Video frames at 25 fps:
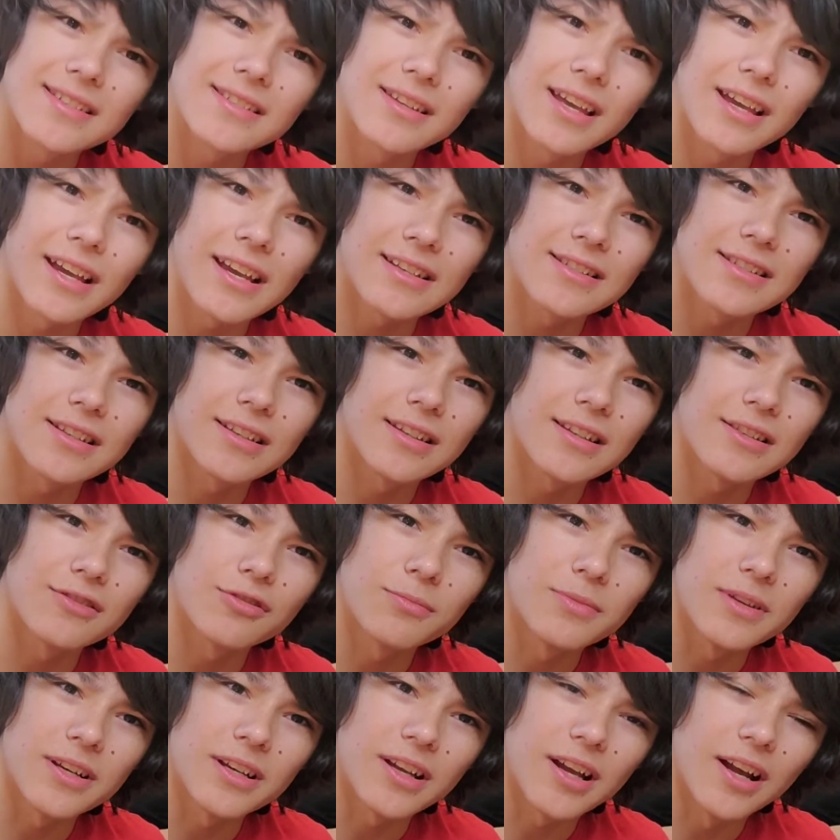like this would
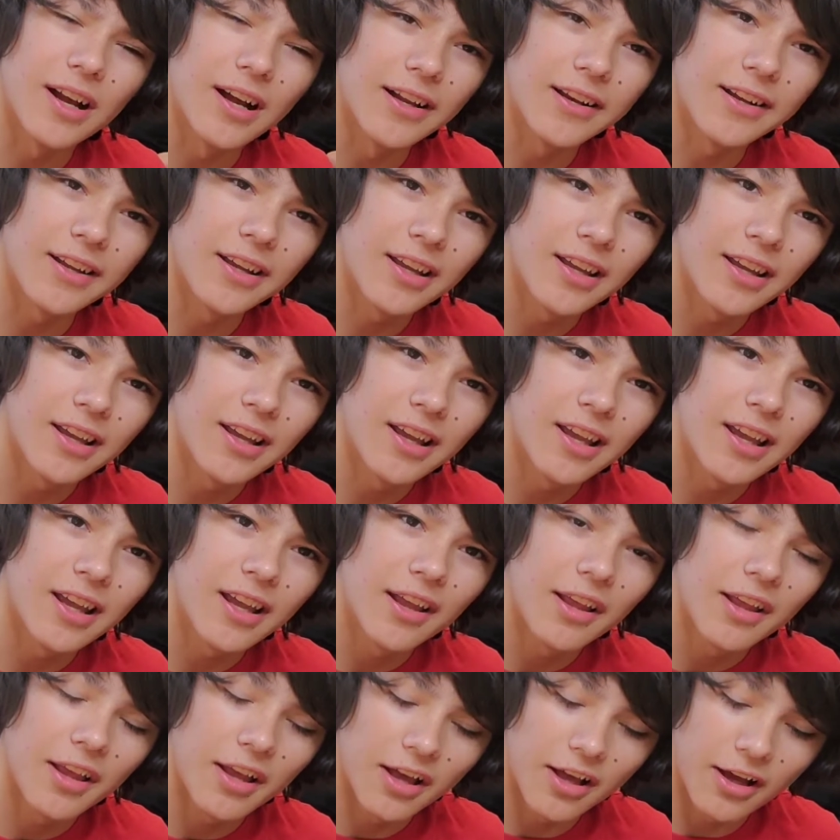be a con.
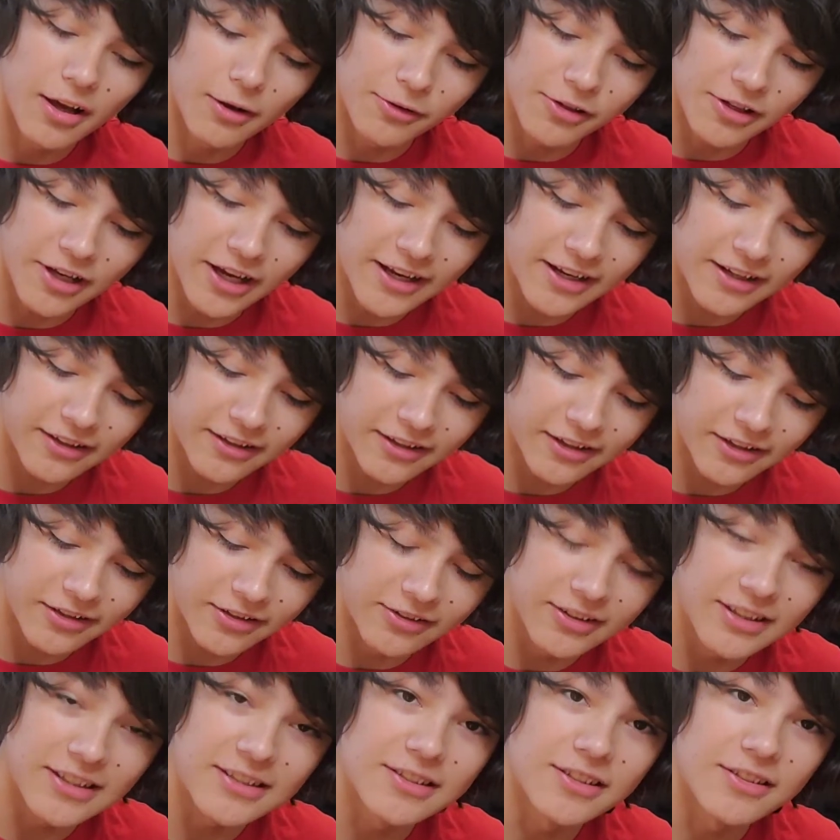When you're handling your
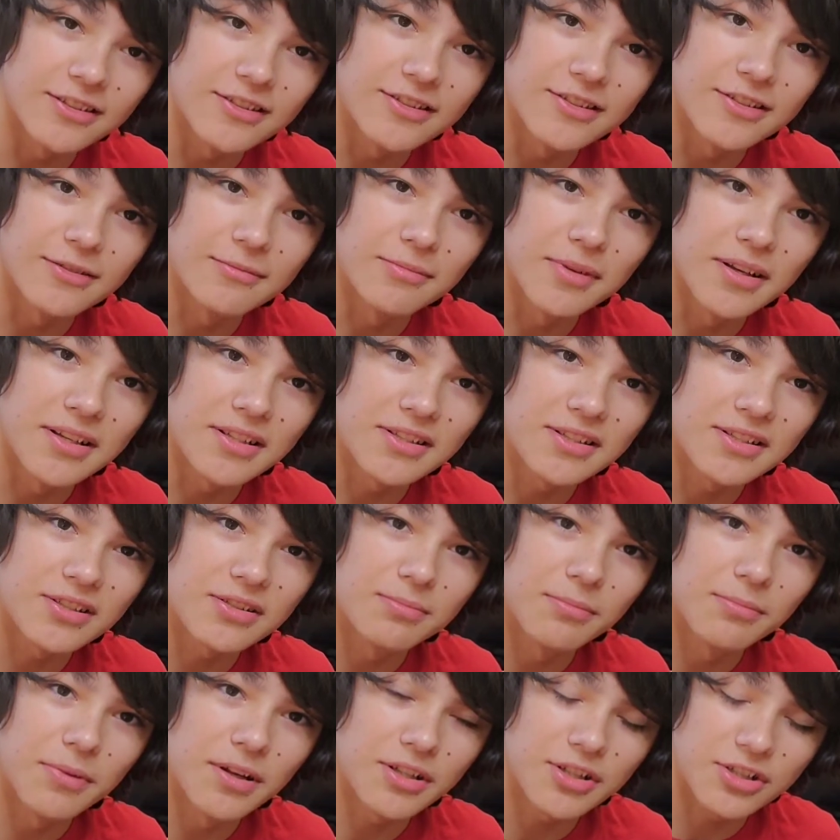lizards, you're
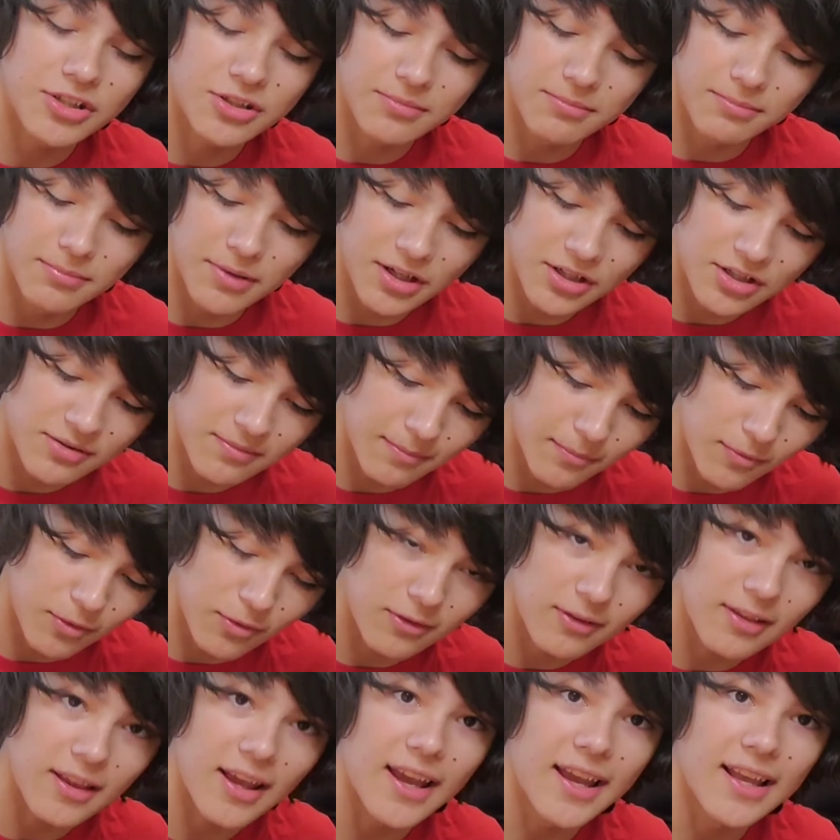much
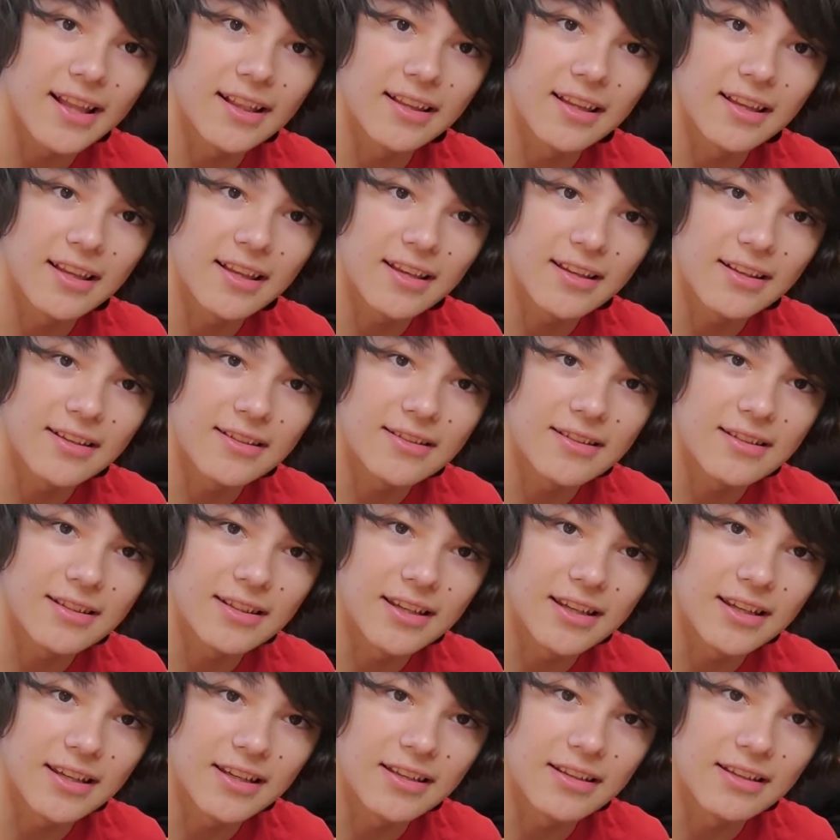more likely to
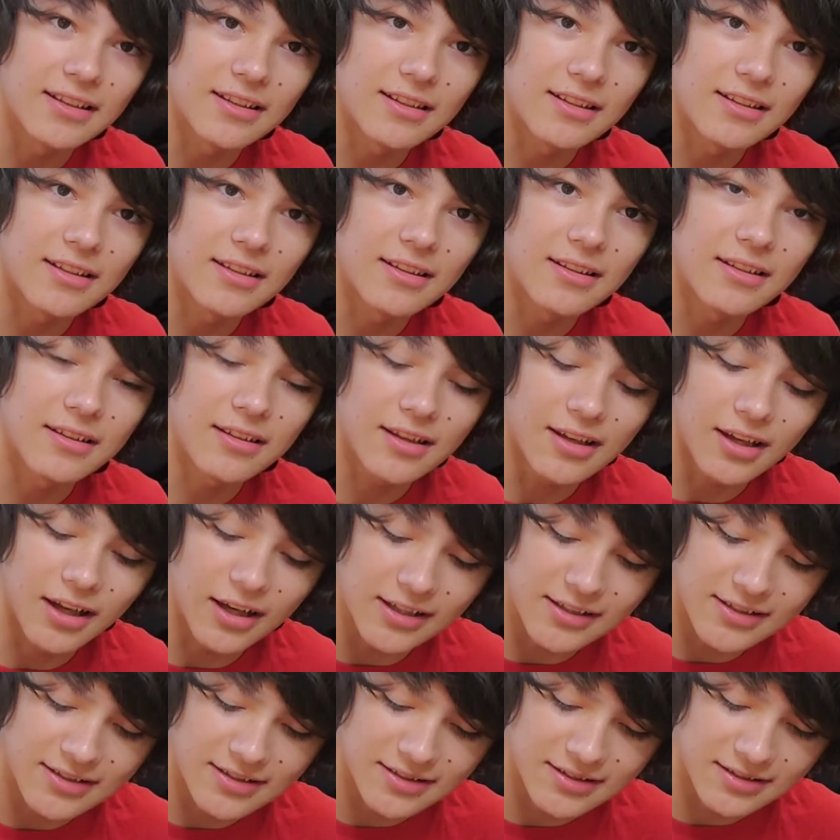get
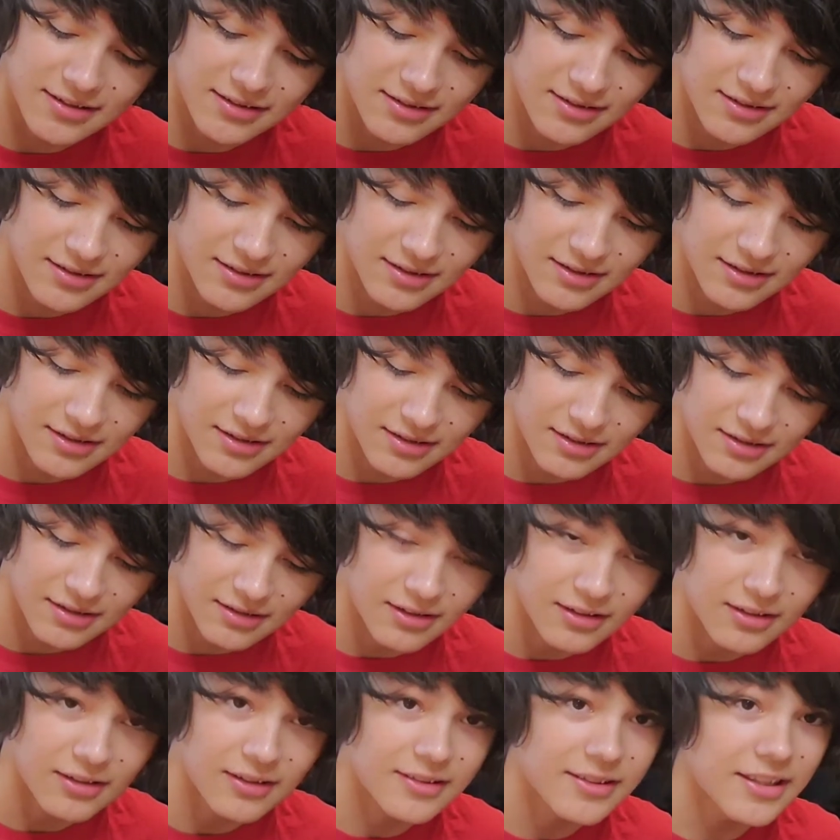cuts.
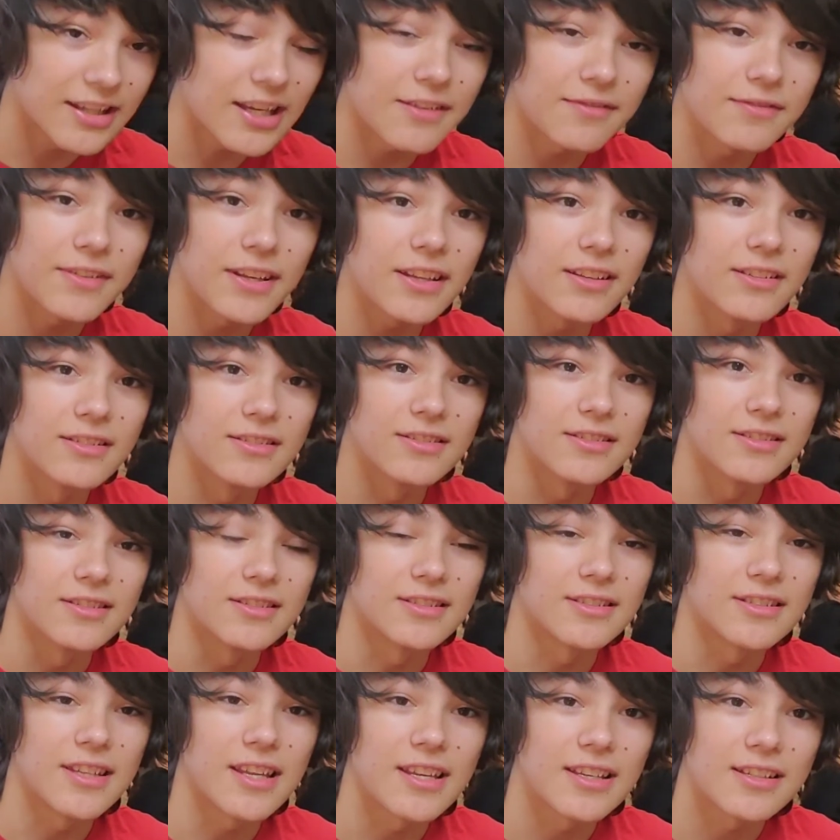because they have nails and
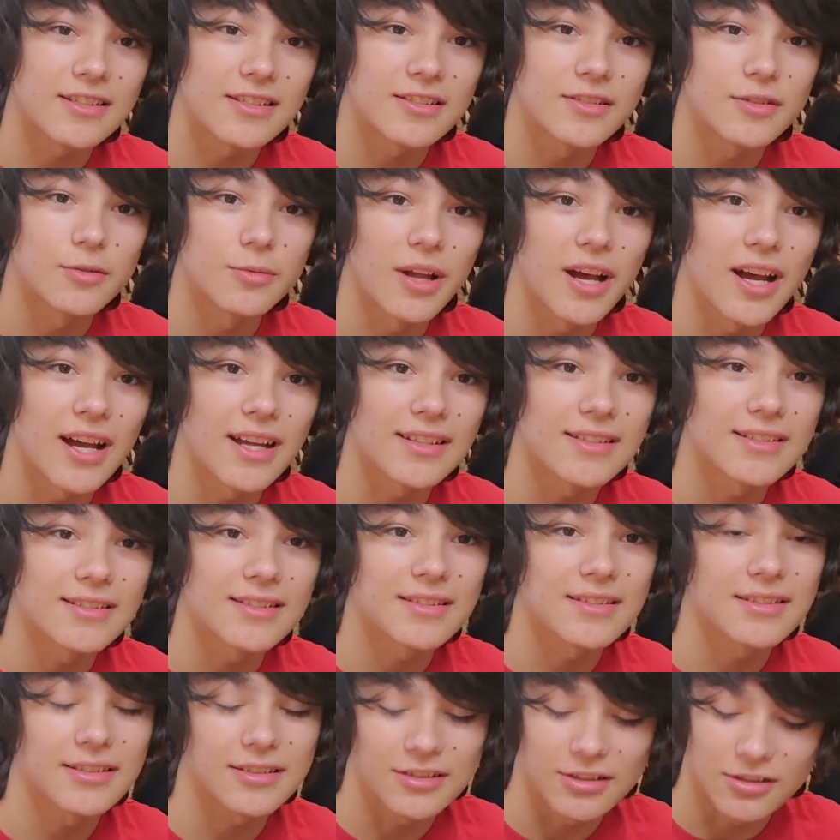snakes do not.
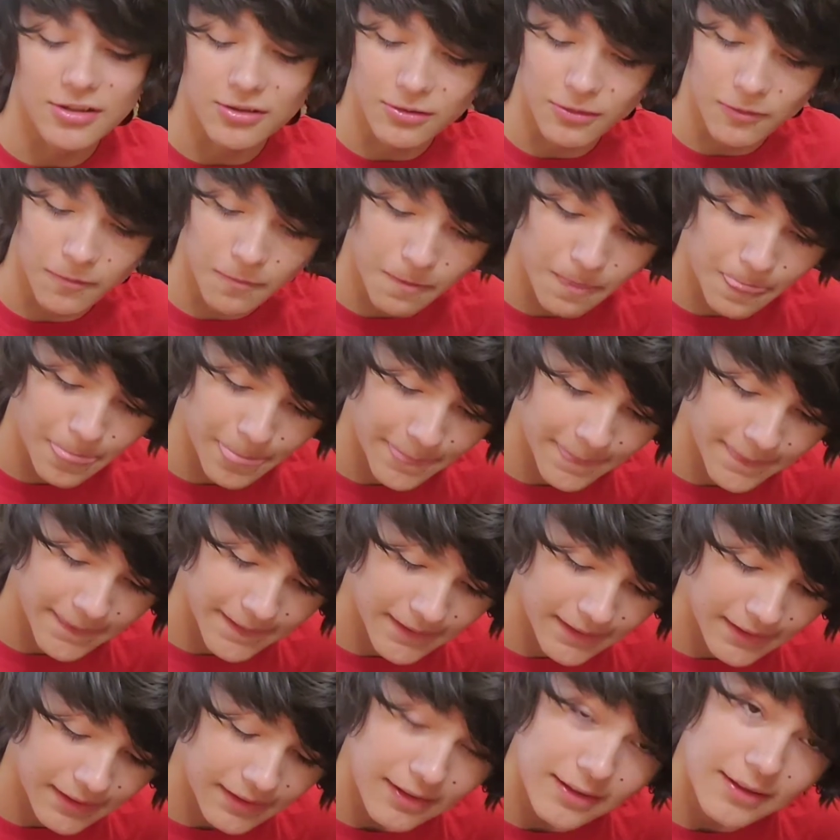So
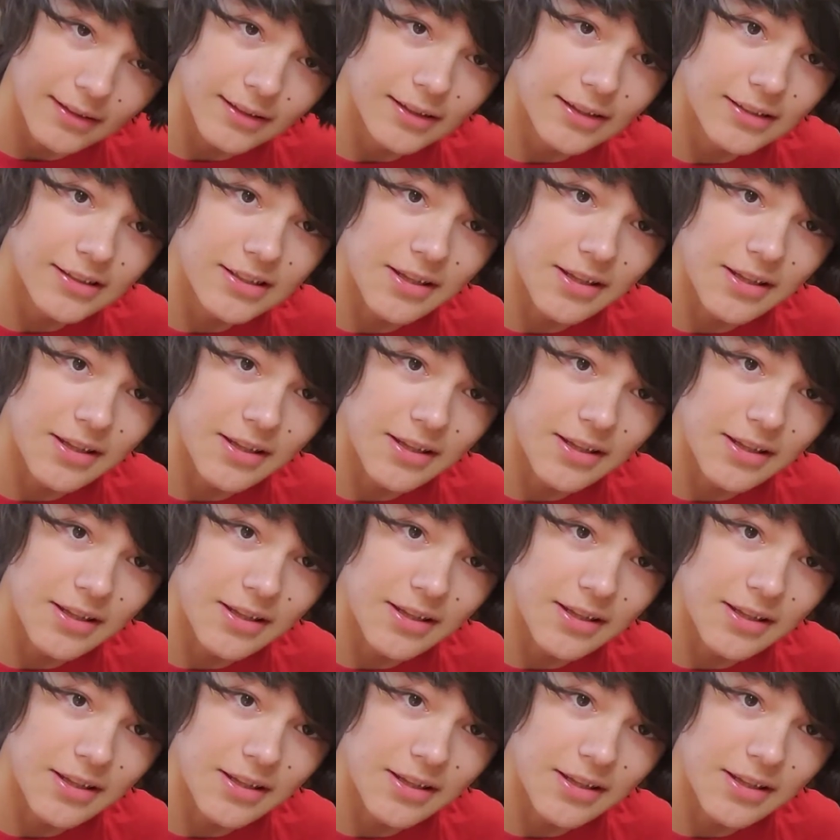that's